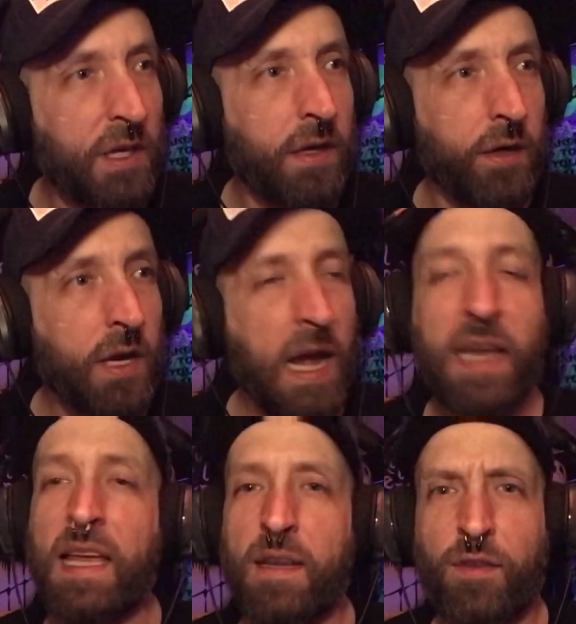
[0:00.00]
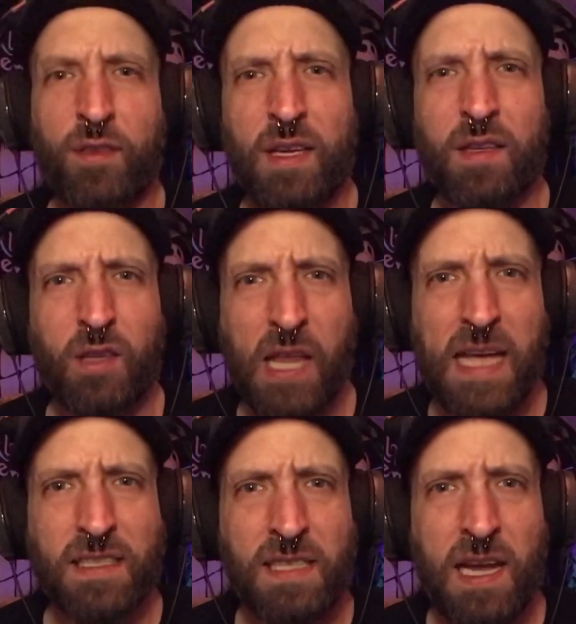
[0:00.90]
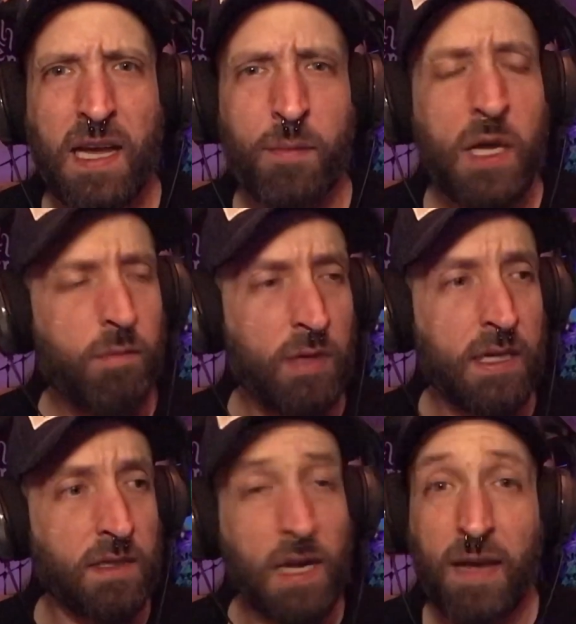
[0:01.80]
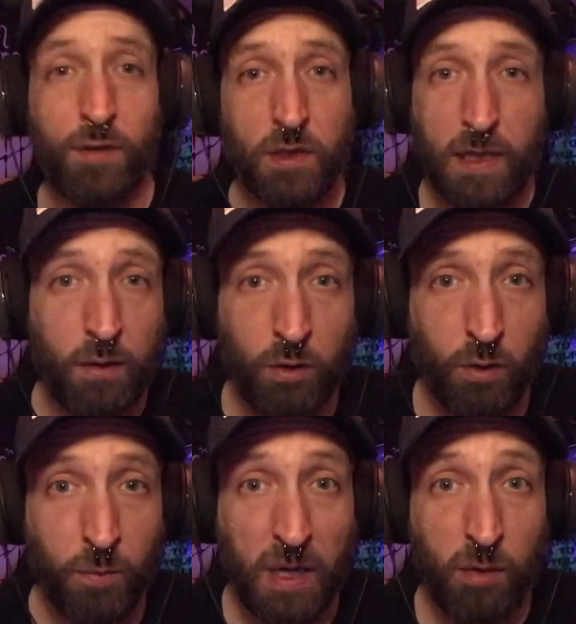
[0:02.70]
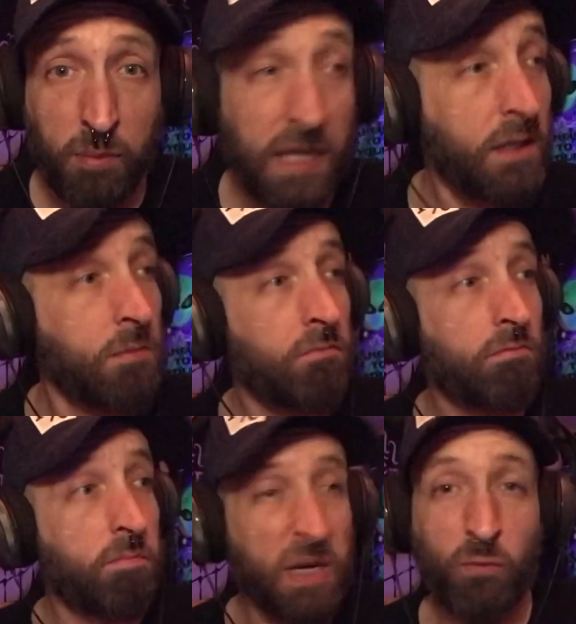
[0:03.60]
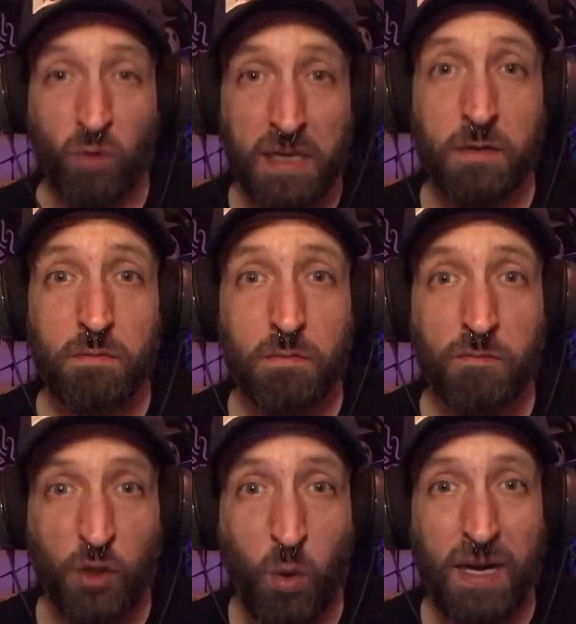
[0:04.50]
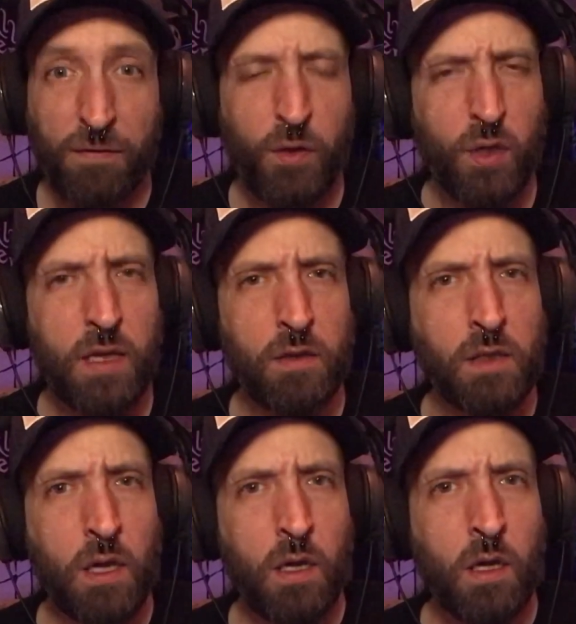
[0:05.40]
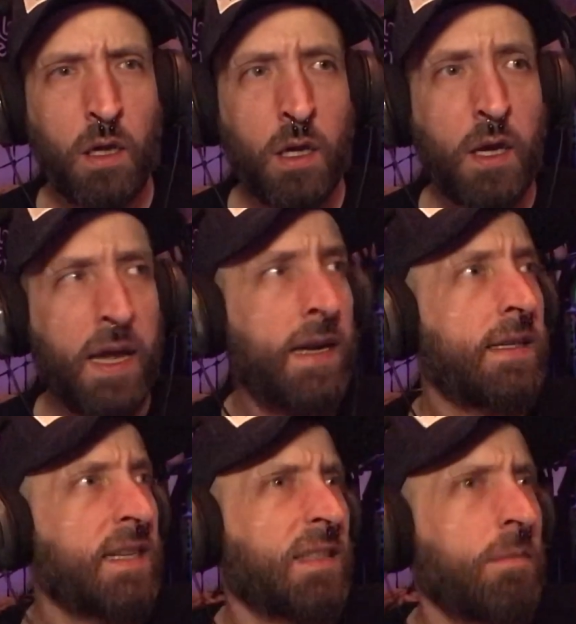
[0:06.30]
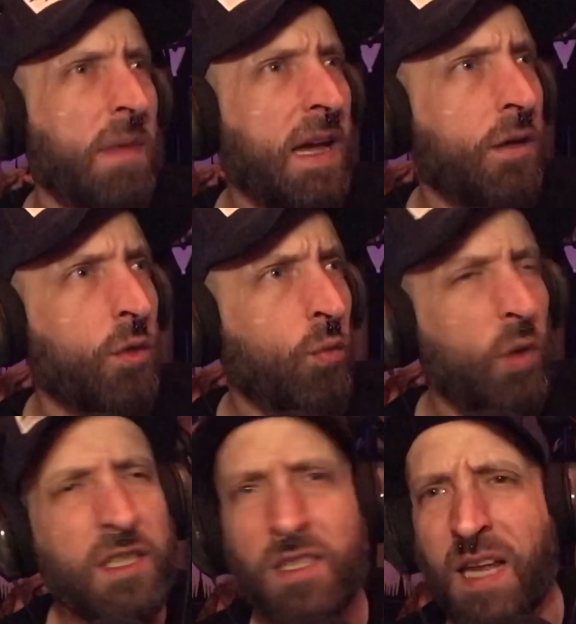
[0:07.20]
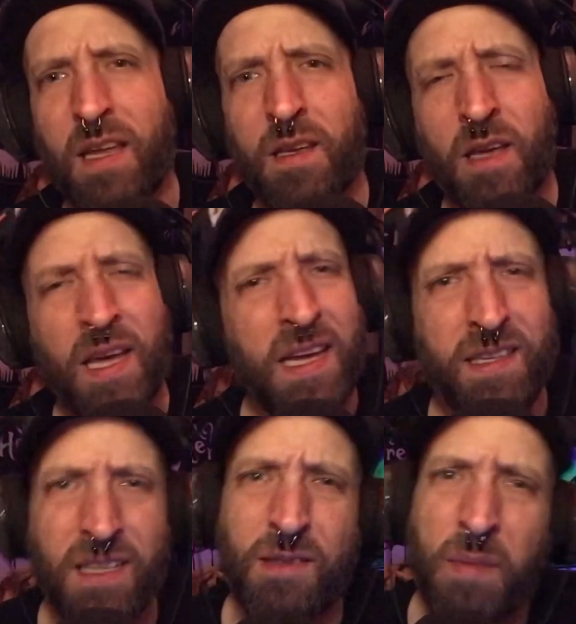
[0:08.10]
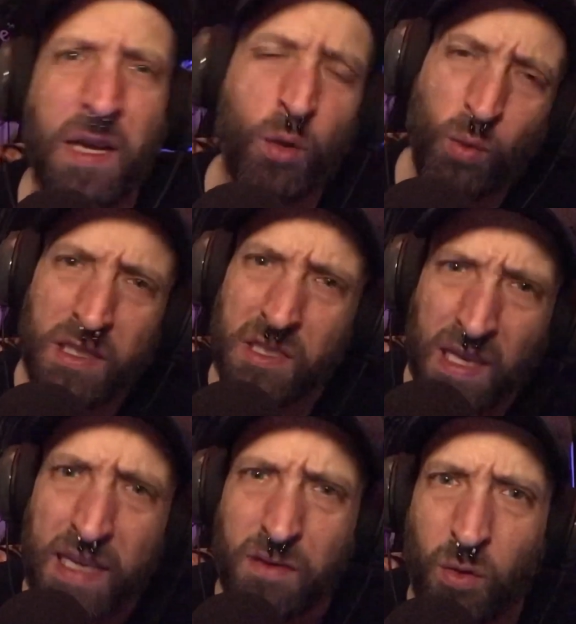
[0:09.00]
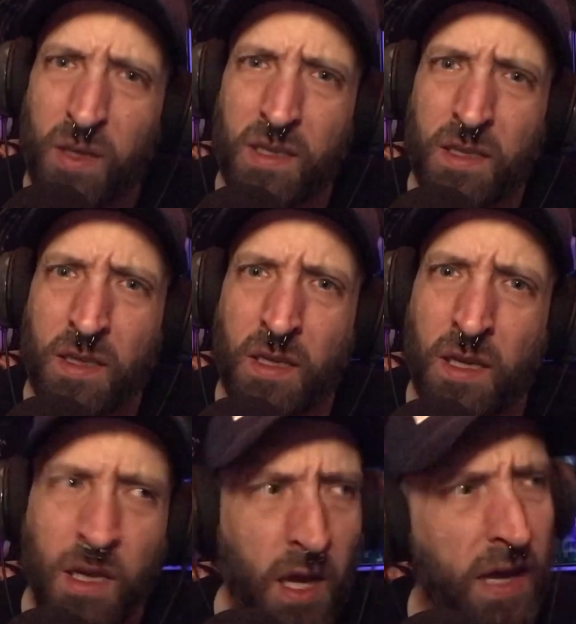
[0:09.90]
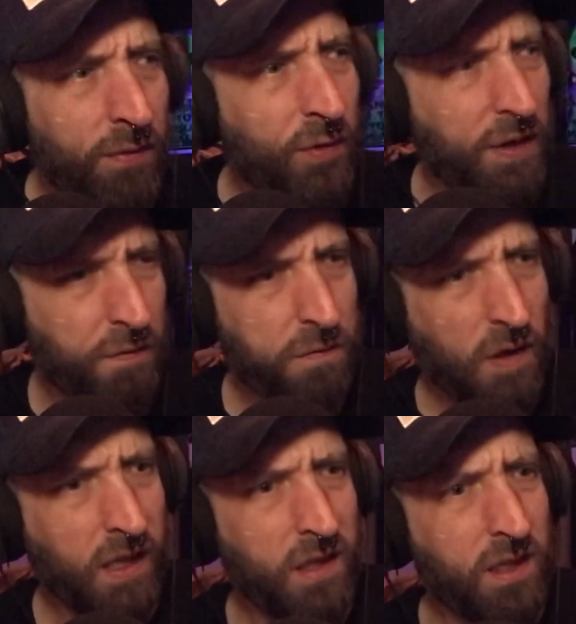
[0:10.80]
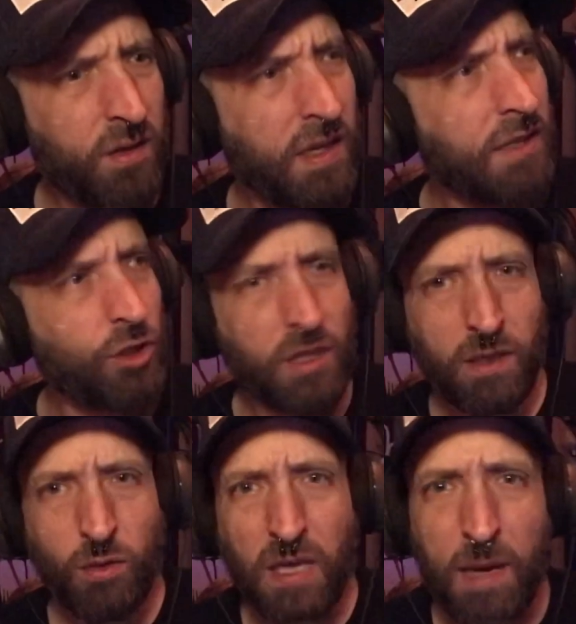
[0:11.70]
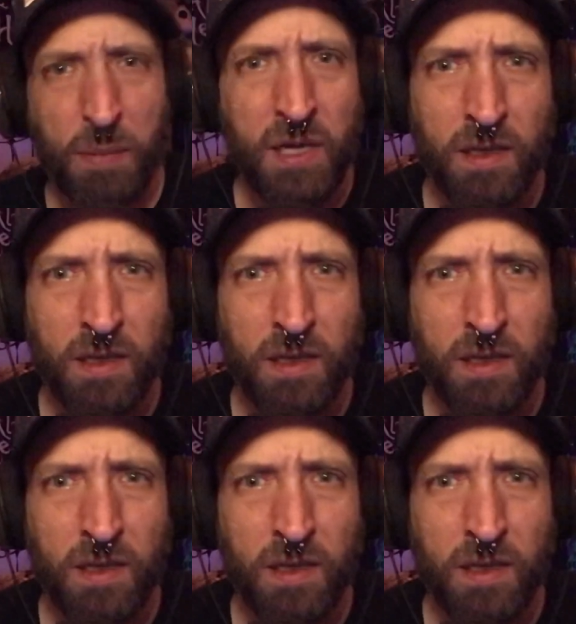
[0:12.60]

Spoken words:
year. I can't even think of the last time, because obviously I don't own my own place. Been renting for quite a few years. And it doesn't matter which state. It doesn't matter which landlord. Every fucking year that shit goes up.